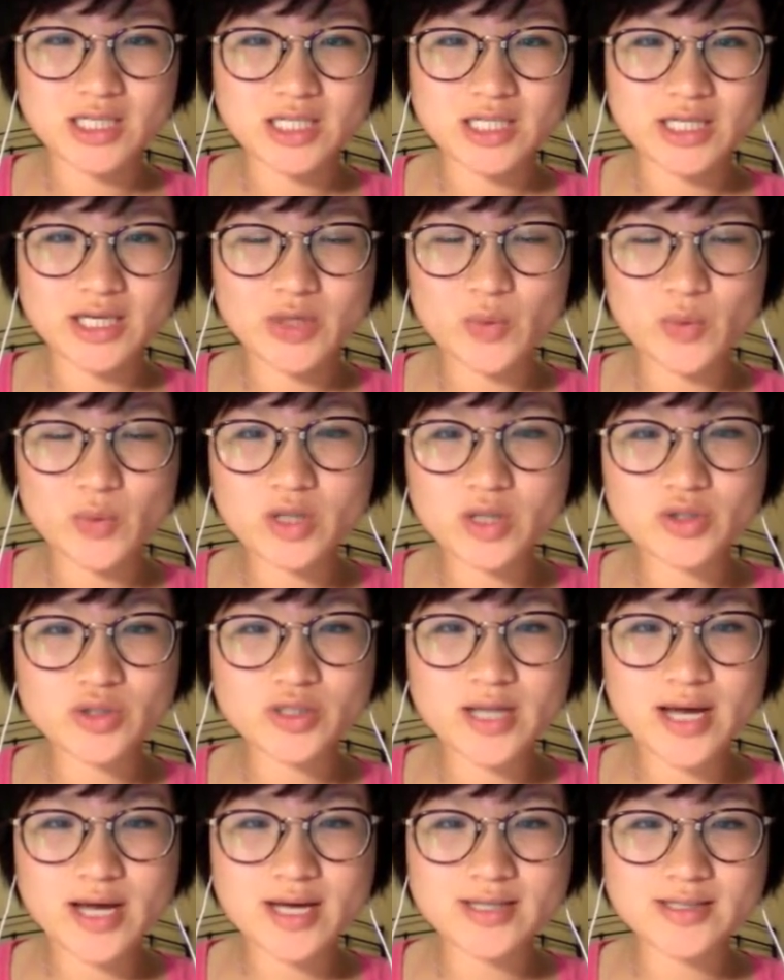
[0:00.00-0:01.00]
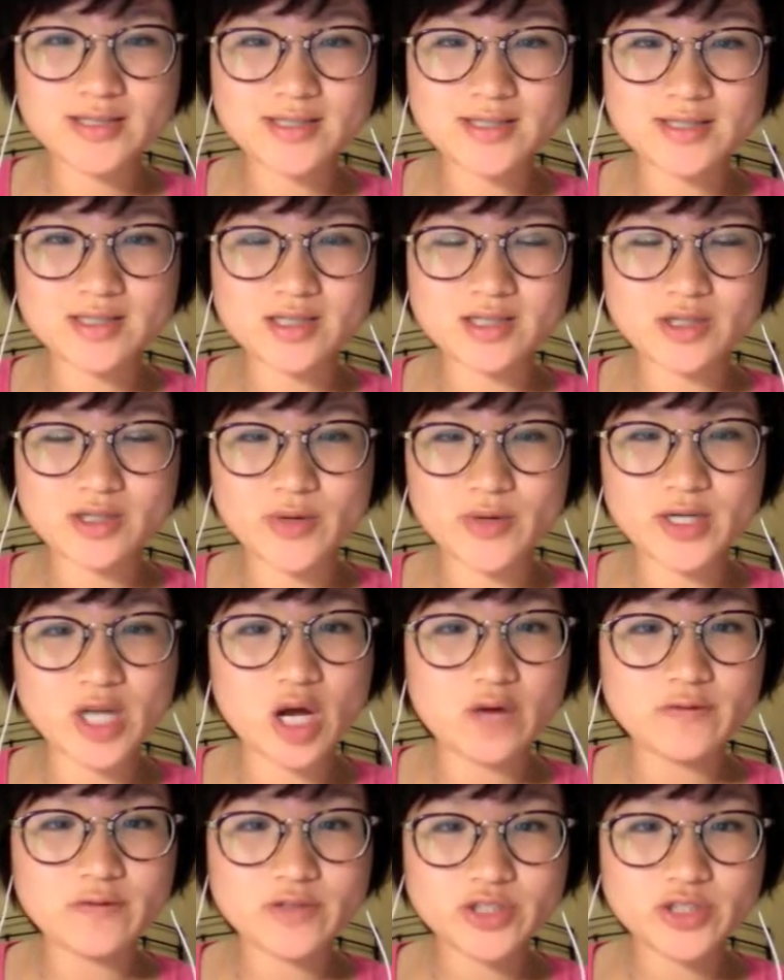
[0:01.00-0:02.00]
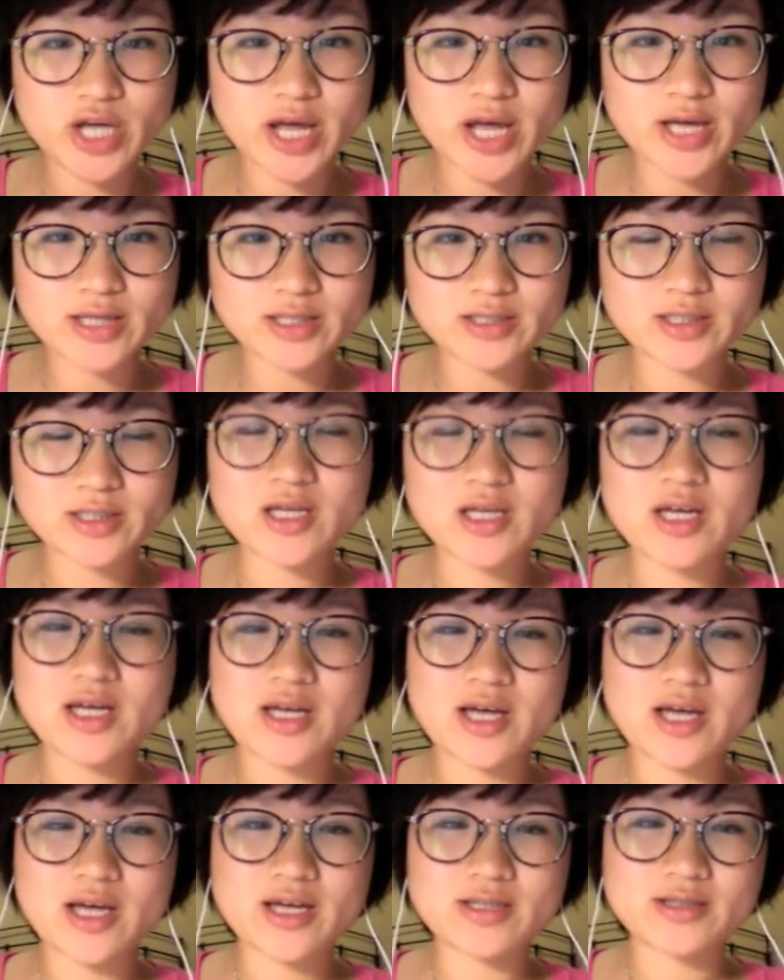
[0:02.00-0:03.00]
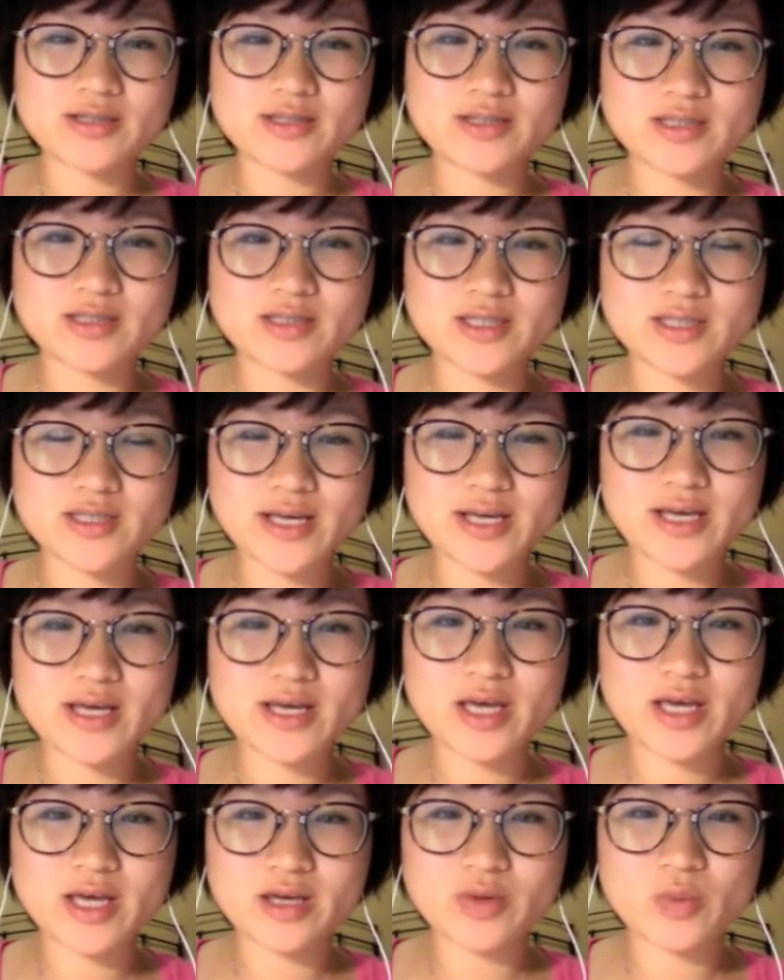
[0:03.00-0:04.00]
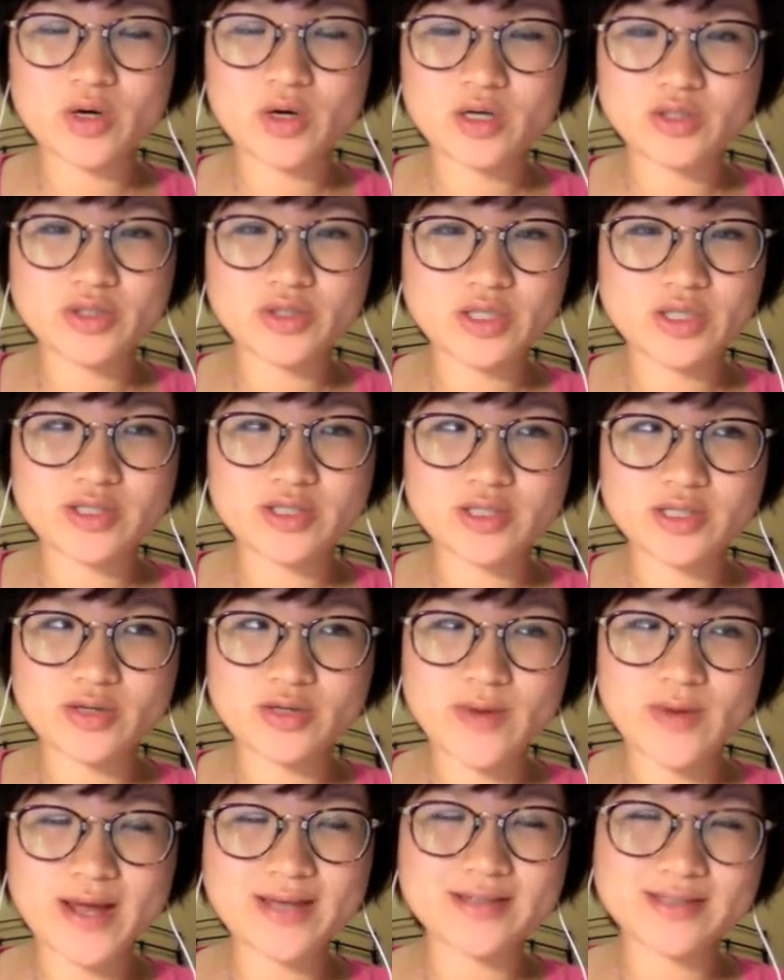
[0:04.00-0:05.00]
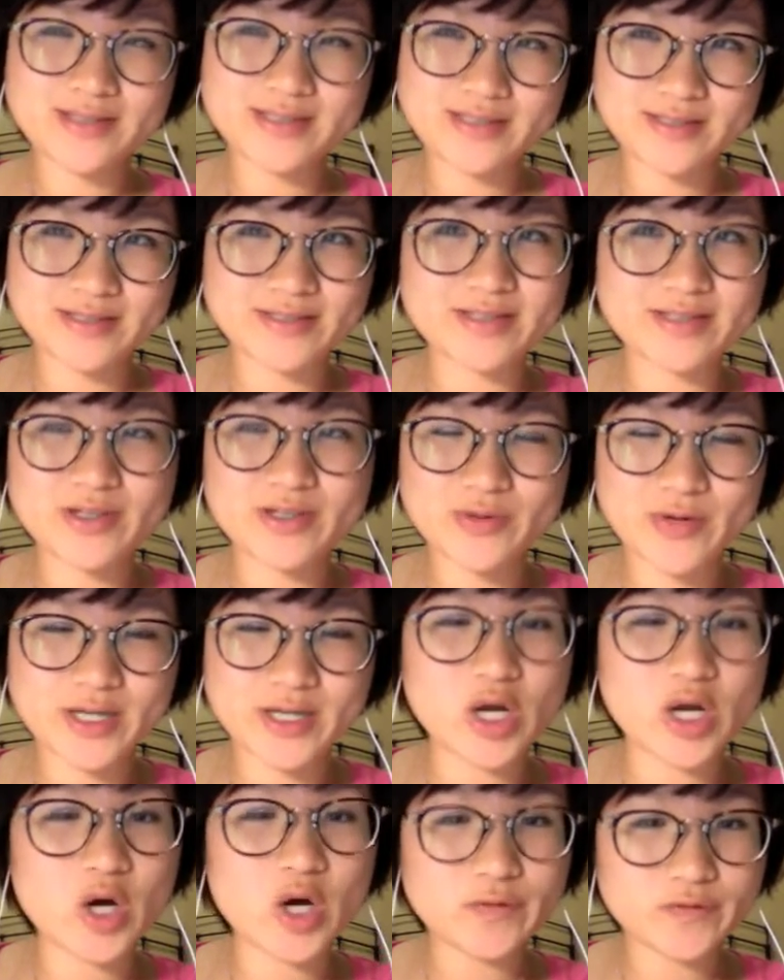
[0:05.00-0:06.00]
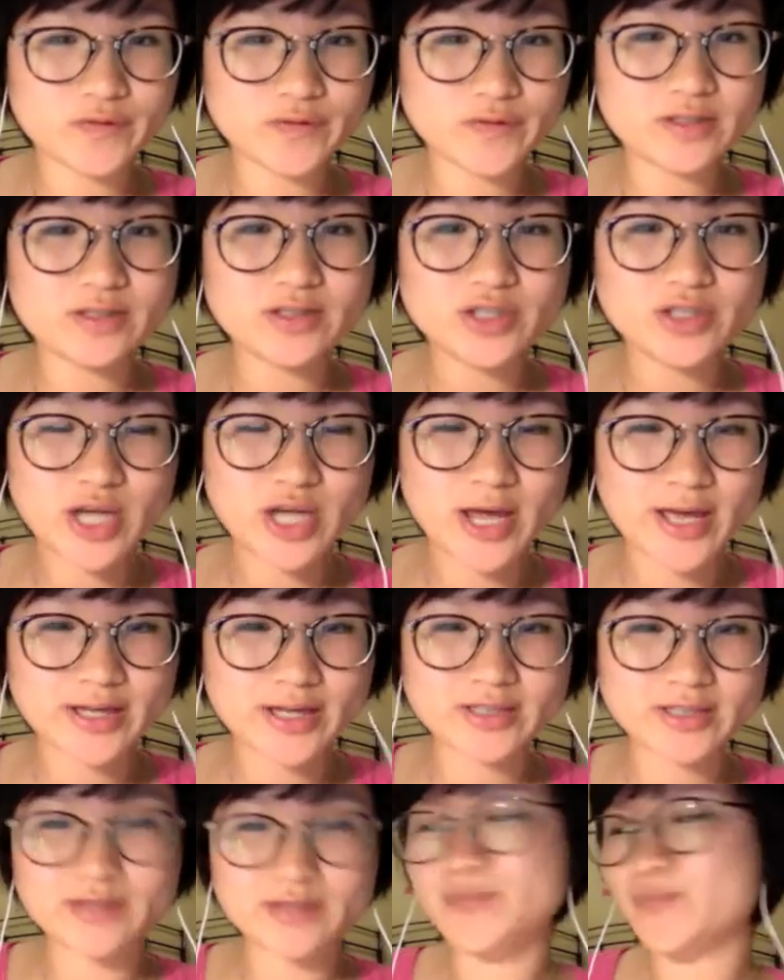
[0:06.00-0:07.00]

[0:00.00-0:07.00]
He told us the grade of check, and today he will just corrected the grade of the check.